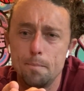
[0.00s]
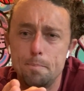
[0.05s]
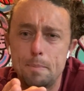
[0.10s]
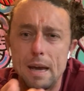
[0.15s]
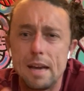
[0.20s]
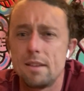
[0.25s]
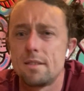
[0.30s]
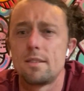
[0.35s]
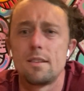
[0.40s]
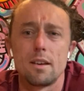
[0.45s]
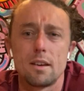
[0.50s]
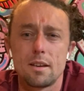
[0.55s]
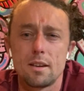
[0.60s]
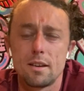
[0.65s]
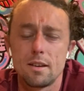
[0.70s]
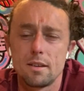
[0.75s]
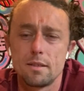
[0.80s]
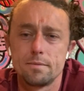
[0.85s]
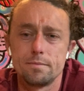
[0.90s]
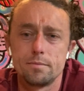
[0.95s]

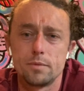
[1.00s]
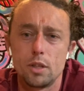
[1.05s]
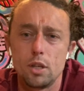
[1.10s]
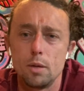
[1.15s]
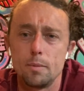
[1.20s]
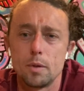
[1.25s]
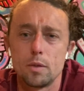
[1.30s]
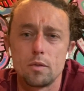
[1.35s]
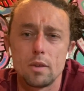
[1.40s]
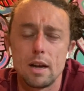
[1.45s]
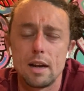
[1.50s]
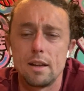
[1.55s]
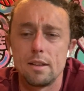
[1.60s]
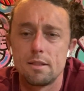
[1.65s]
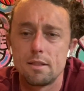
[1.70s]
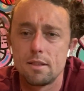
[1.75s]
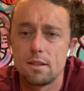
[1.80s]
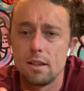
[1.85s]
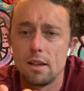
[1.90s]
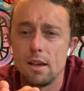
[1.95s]
basic human
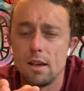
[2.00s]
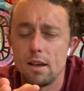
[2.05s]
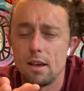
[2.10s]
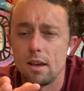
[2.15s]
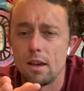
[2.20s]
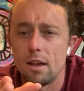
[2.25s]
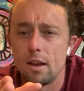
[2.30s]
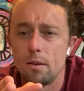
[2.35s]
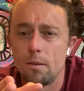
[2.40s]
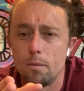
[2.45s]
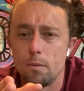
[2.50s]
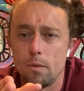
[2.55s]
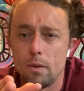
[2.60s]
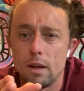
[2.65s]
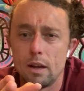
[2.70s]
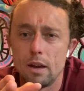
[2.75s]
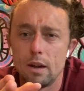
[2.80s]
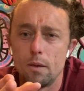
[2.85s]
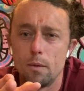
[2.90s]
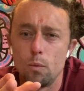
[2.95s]
rights and
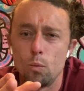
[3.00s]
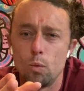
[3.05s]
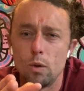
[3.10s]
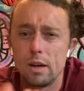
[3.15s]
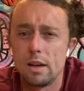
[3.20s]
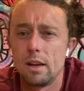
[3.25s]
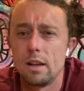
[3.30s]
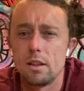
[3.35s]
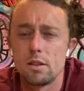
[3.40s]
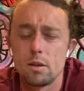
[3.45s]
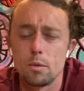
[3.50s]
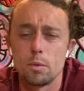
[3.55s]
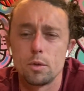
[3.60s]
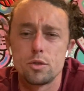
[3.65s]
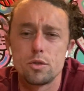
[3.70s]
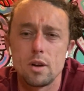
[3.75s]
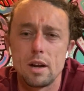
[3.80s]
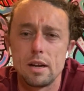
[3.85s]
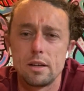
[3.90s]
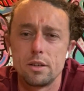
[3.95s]
what it is that
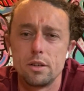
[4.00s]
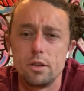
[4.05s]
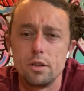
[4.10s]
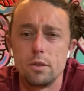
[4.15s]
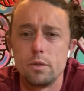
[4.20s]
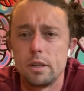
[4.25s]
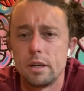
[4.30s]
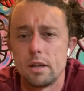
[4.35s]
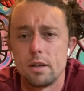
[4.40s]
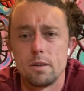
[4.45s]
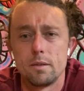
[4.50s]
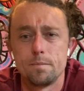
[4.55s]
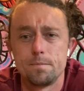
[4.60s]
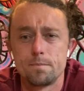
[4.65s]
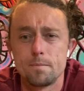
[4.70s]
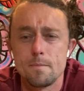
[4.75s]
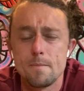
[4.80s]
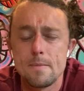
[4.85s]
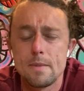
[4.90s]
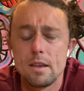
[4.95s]
we're trying to do here,
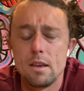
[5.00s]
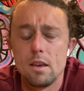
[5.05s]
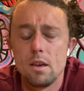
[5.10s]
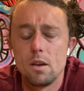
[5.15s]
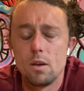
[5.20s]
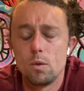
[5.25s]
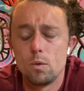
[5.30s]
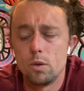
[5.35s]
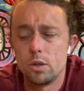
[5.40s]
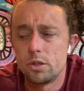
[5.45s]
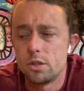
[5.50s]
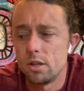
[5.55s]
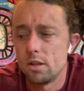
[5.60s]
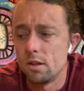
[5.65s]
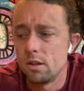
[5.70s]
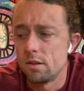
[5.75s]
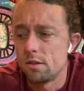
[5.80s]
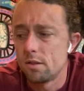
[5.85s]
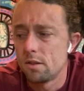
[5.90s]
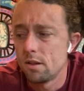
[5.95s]
which
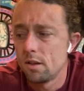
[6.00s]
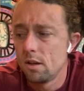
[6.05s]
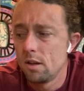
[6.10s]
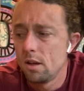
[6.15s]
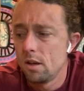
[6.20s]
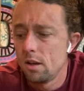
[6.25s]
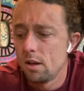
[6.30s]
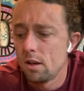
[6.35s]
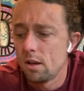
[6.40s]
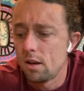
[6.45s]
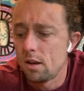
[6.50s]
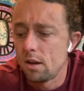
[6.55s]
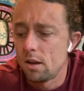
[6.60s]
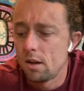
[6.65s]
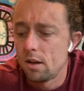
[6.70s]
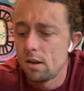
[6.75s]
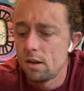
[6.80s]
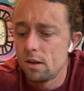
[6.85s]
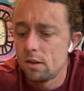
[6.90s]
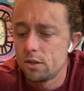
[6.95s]
is
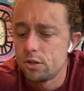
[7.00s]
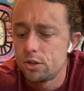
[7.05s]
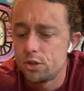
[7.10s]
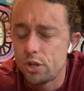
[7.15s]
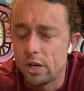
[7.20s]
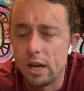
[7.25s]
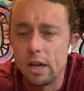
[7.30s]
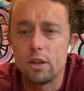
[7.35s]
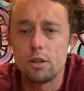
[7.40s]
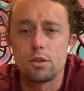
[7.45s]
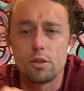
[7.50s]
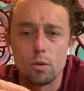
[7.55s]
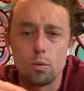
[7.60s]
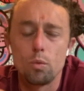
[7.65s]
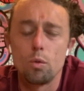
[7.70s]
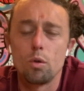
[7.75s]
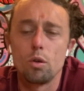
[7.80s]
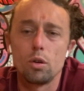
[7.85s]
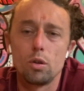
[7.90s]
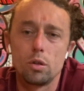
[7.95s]
change the
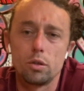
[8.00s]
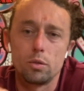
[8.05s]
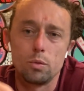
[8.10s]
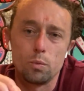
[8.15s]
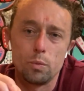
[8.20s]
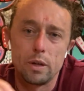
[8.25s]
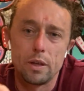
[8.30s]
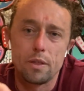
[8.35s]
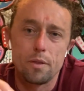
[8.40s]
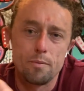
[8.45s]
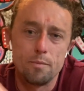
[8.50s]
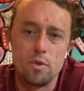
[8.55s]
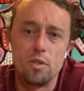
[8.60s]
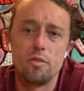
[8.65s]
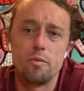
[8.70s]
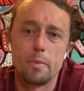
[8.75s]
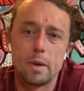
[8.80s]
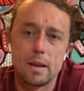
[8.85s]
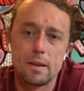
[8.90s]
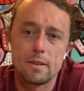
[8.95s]
world with
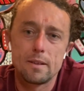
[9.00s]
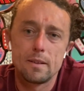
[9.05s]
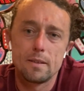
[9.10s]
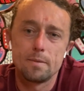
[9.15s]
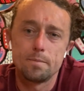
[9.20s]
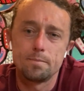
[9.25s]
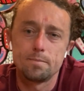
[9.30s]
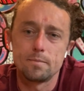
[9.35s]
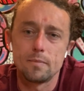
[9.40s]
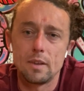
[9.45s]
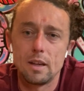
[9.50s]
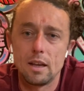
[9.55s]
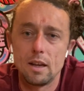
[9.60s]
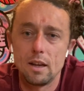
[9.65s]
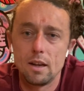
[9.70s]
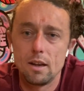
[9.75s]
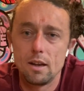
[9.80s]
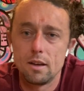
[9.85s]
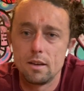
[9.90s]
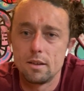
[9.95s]
movement.
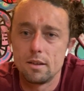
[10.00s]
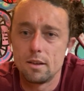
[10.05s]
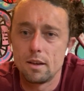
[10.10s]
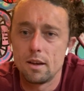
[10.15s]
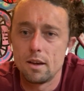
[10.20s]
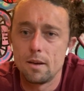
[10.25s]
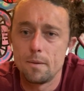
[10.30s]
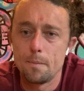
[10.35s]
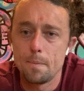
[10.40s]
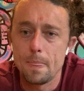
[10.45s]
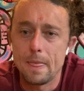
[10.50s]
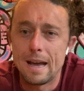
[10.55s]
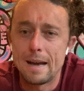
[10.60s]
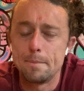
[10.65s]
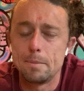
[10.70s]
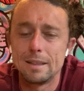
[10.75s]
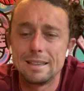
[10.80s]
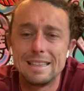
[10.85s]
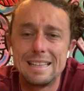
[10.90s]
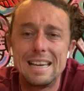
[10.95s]
And I
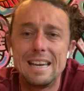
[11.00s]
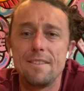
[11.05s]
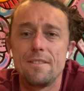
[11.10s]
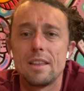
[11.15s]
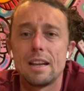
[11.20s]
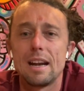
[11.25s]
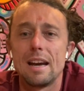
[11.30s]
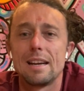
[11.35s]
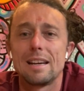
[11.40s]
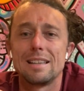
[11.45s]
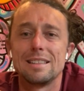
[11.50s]
believe that I